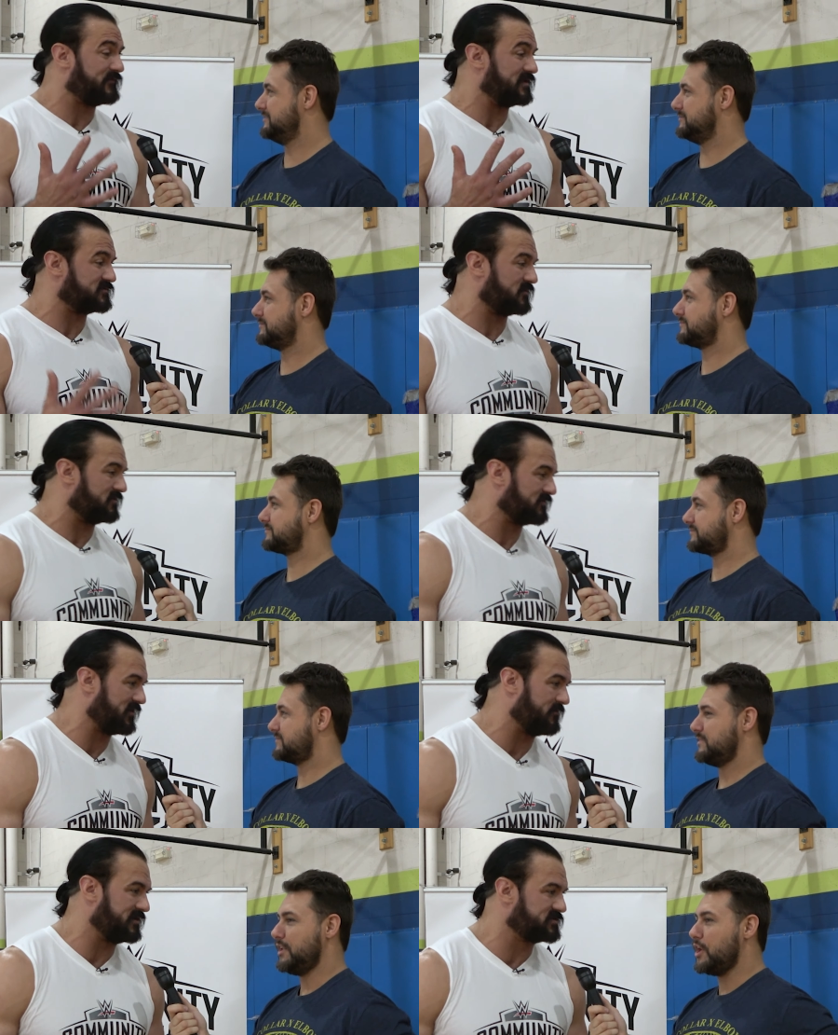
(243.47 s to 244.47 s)
Speaker 1: for this world throughout
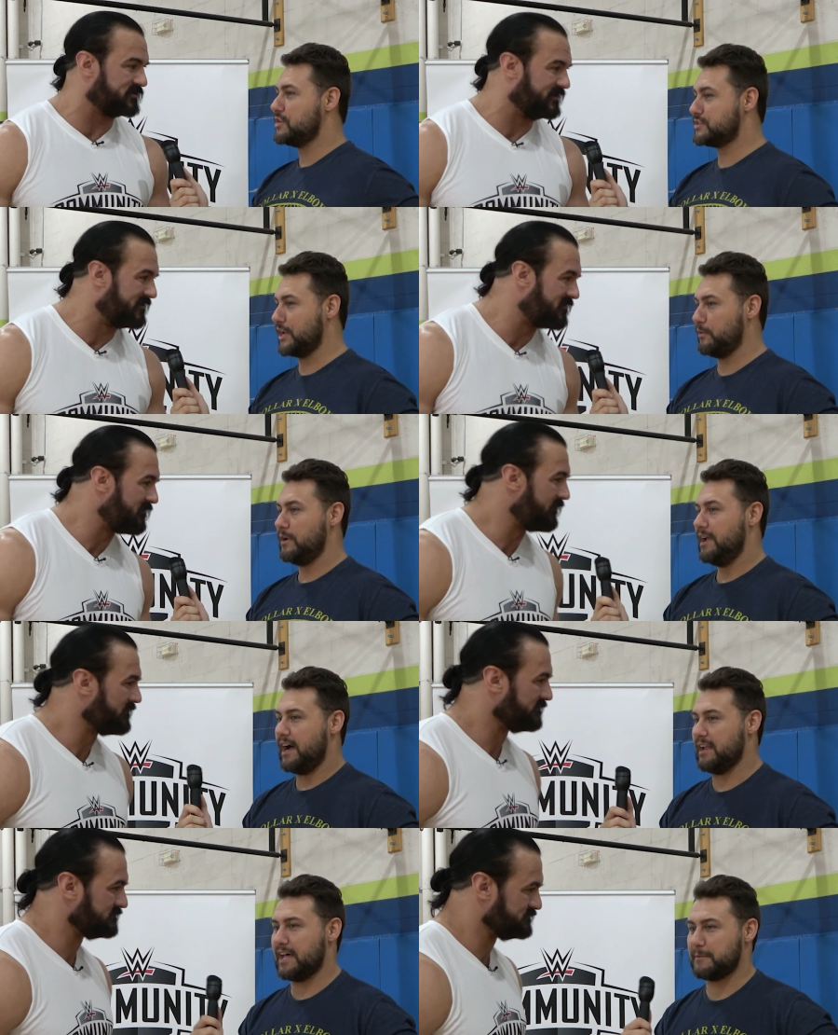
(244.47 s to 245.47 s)
history.
Speaker 2: So a
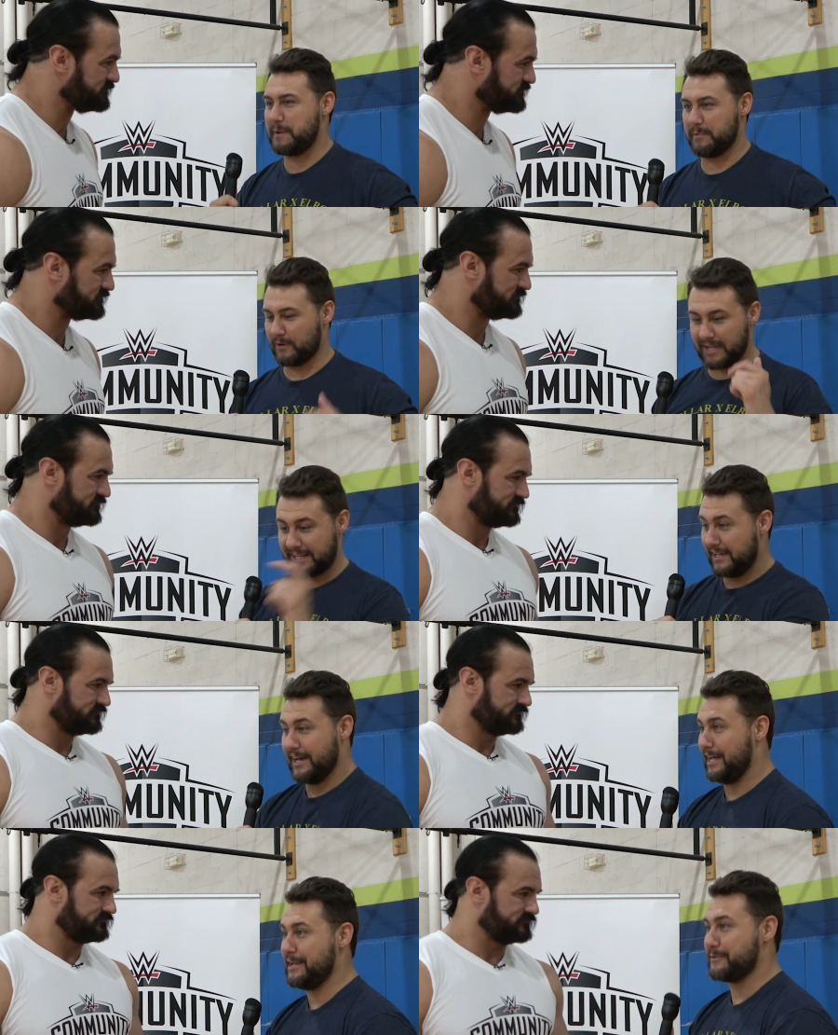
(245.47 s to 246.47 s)
lot of people are like
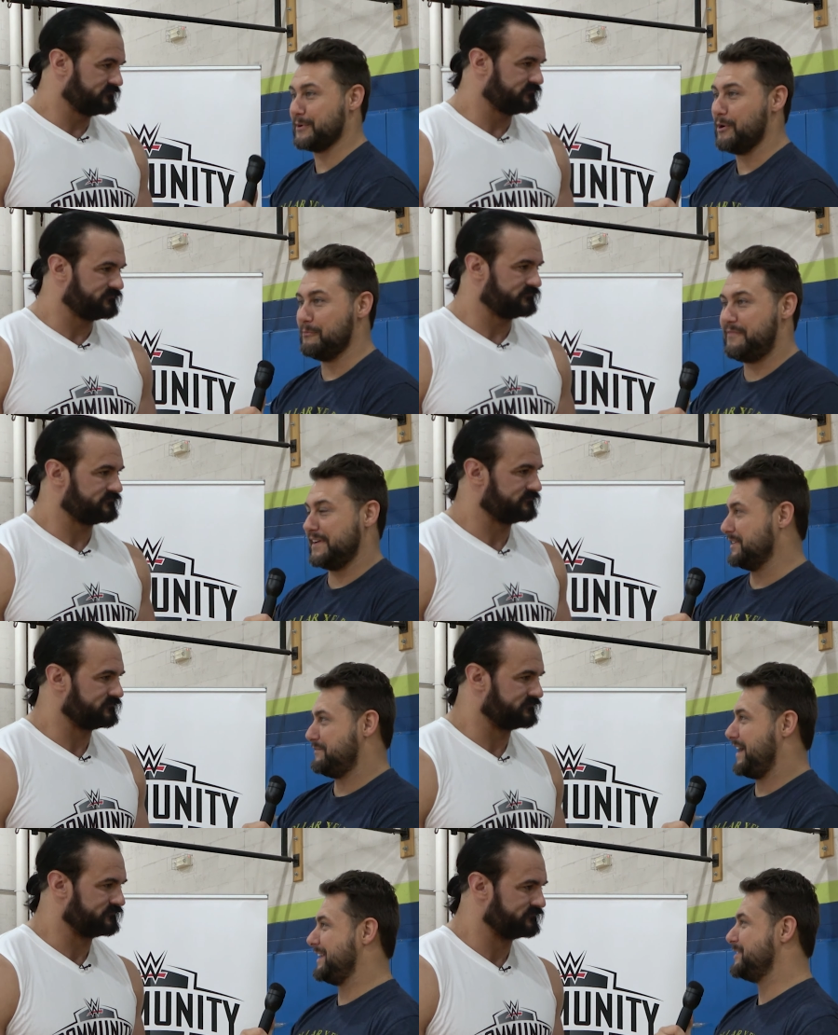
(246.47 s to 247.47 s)
another home field
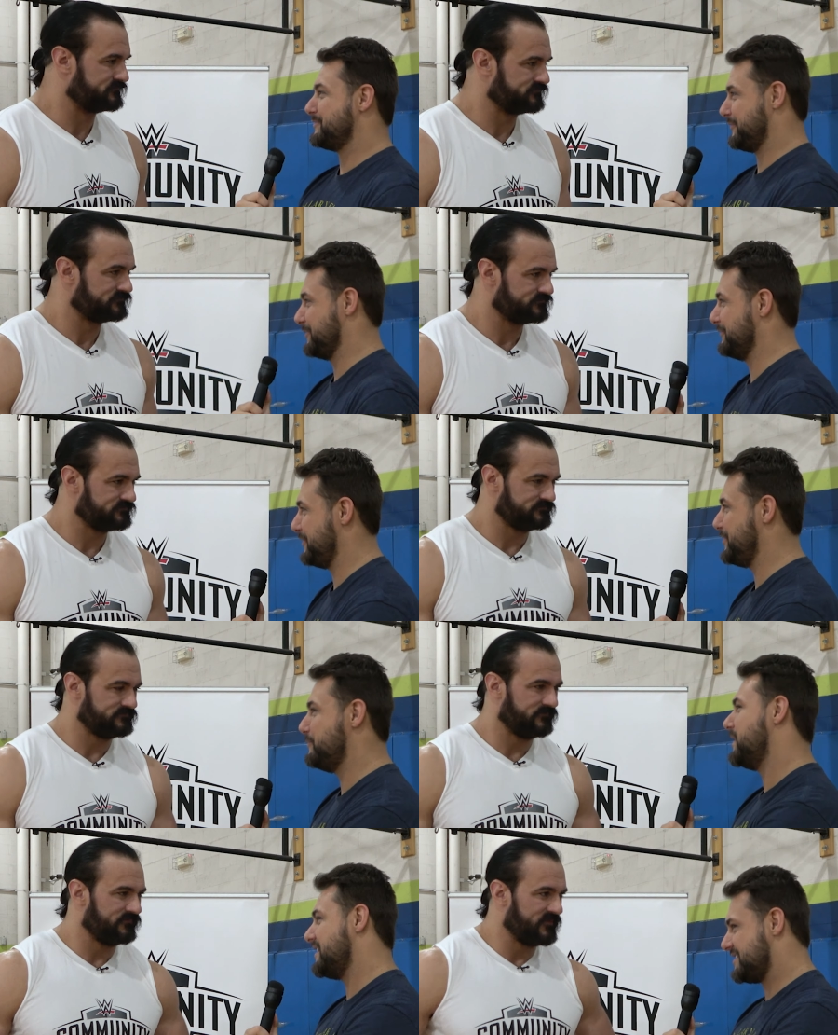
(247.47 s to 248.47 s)
advantage for, for you, but
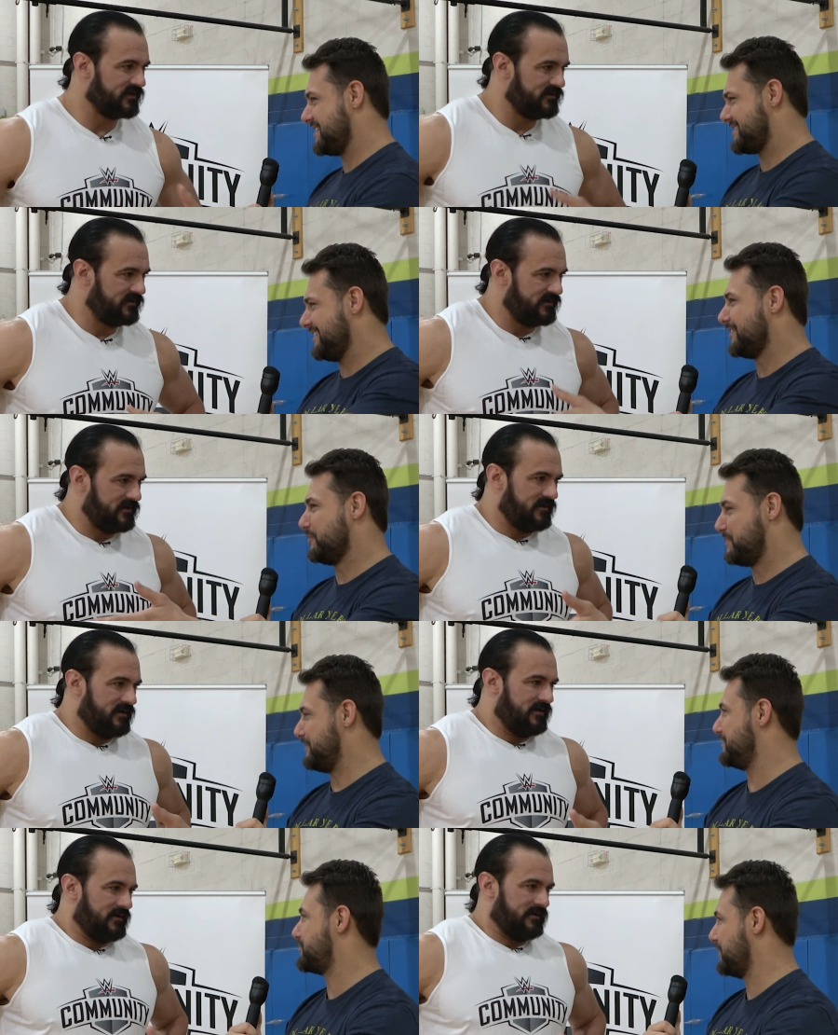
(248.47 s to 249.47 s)
it, that's a little bit of a
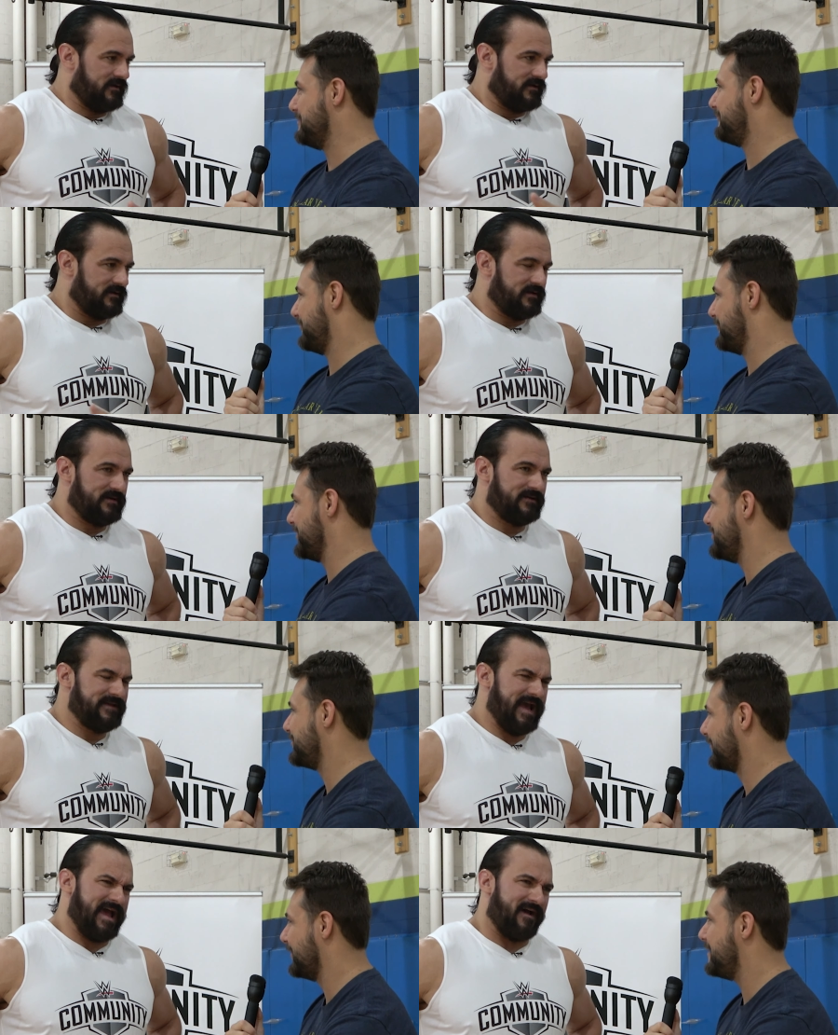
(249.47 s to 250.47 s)
trip from where you
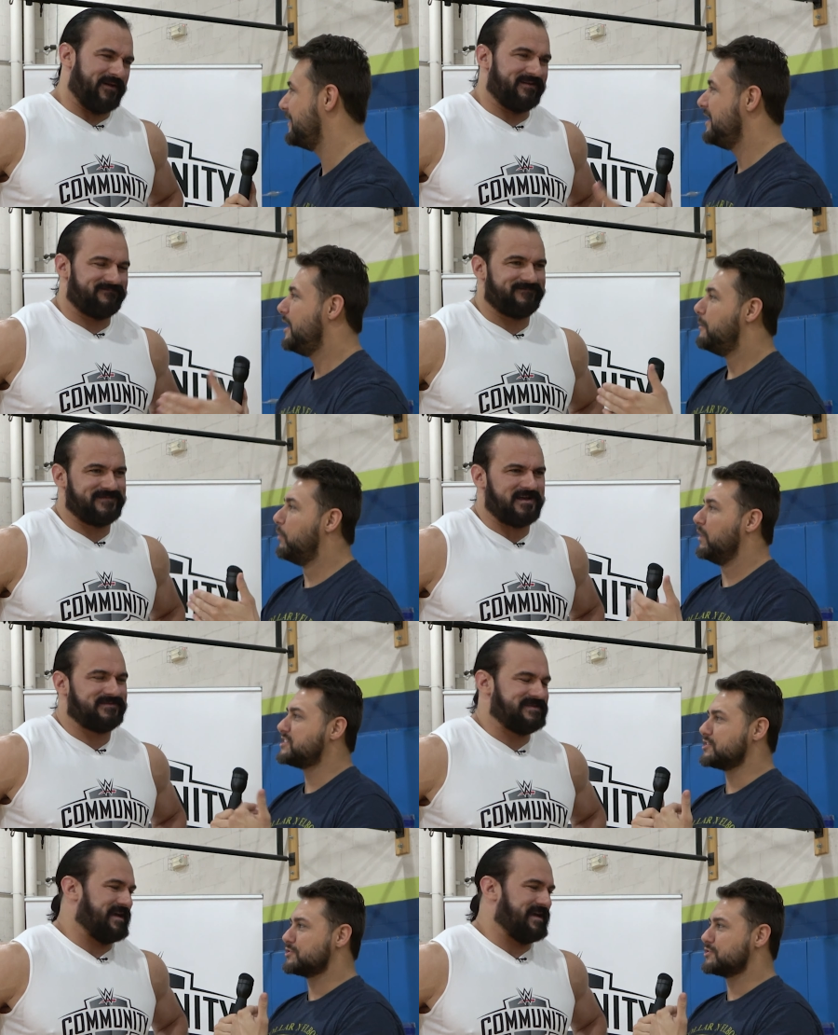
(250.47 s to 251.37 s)
grew up. But what's your